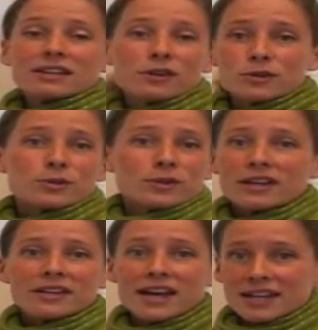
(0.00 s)
the
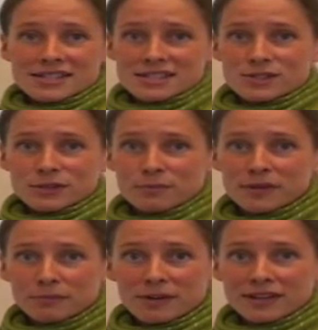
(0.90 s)
total analysis to the
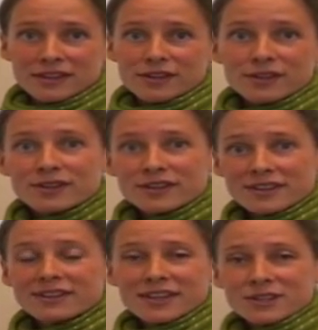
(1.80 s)
people
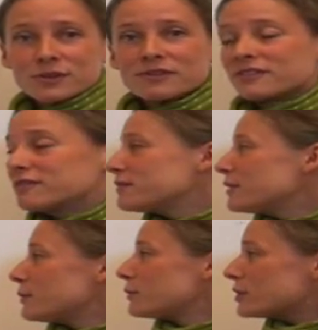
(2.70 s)
that you
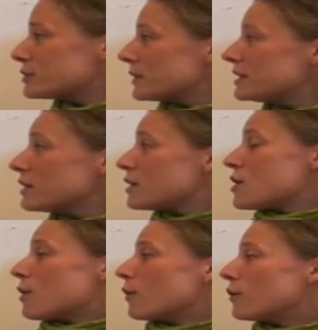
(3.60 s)
have worked with,
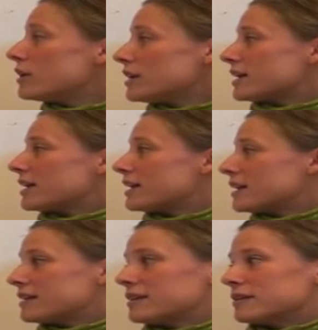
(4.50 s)
or
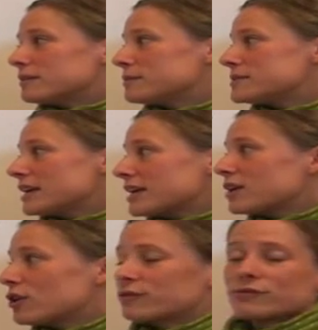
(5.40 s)

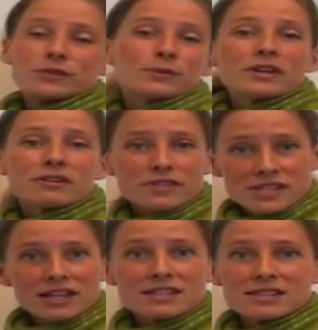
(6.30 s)
taking off, doing a
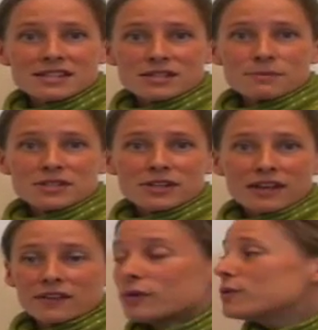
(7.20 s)
resilience assessment
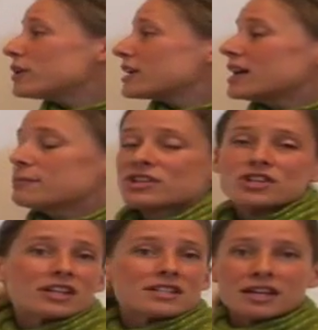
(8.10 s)
together, or a climate
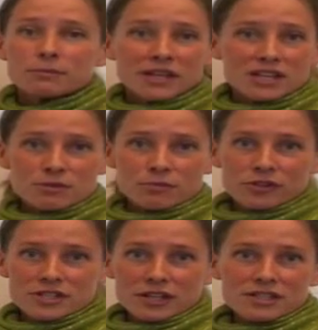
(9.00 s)
change adaptation
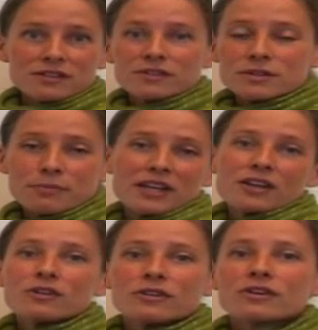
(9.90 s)
project,
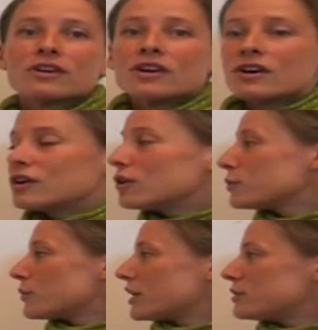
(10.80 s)
depending on
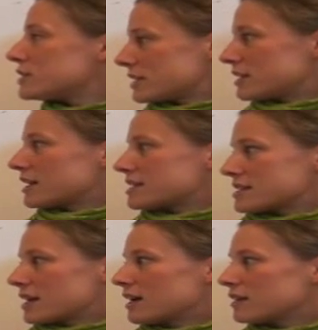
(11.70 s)
why you did the
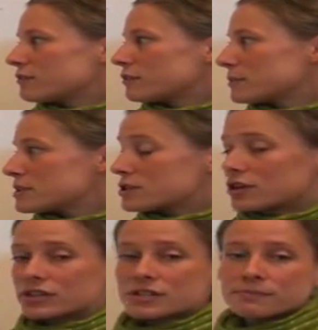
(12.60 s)
SEI from the
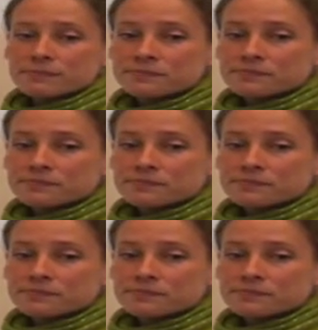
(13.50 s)
start.